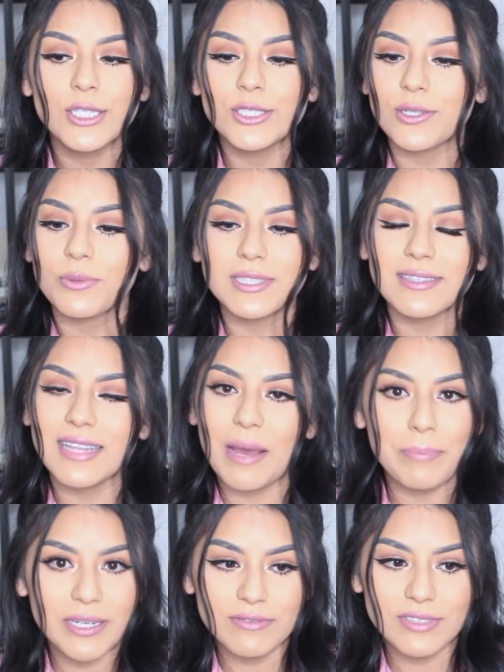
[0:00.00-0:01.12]
So it wasn't
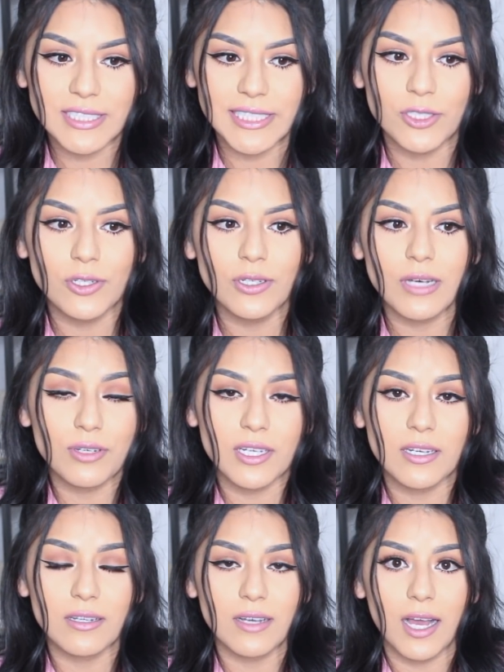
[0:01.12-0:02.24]
that big of a deal. You
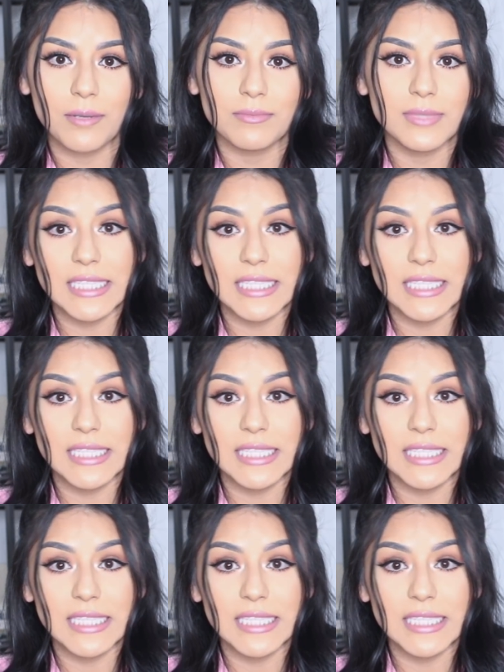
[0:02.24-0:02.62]
can